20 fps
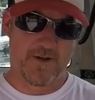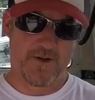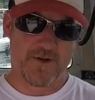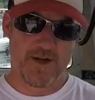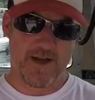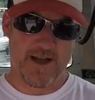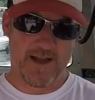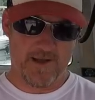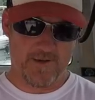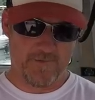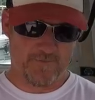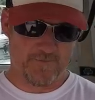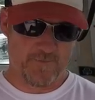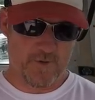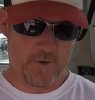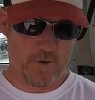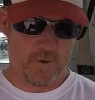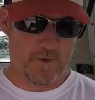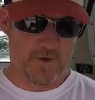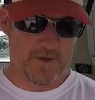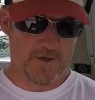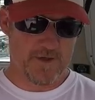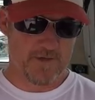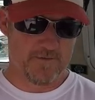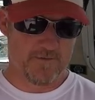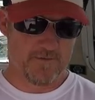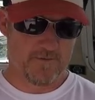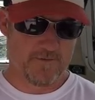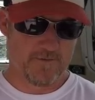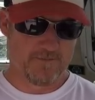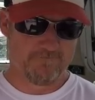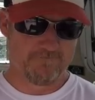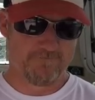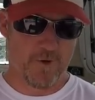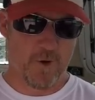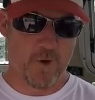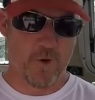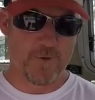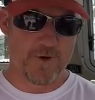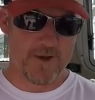Shout out. Who is it?
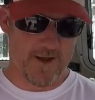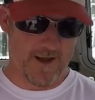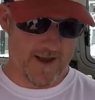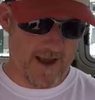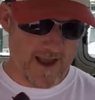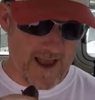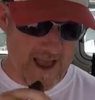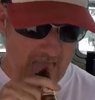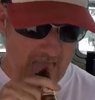Oh, yeah.